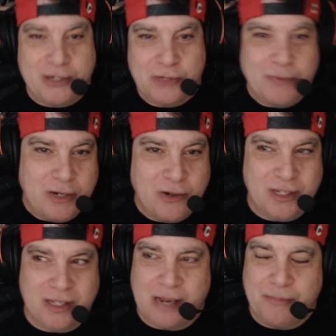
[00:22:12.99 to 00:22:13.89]
as me because
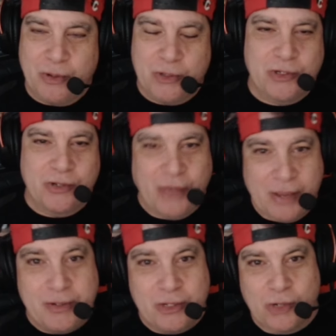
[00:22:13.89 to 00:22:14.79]
that puts
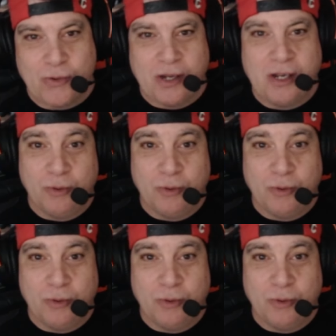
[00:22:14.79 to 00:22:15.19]
them into a,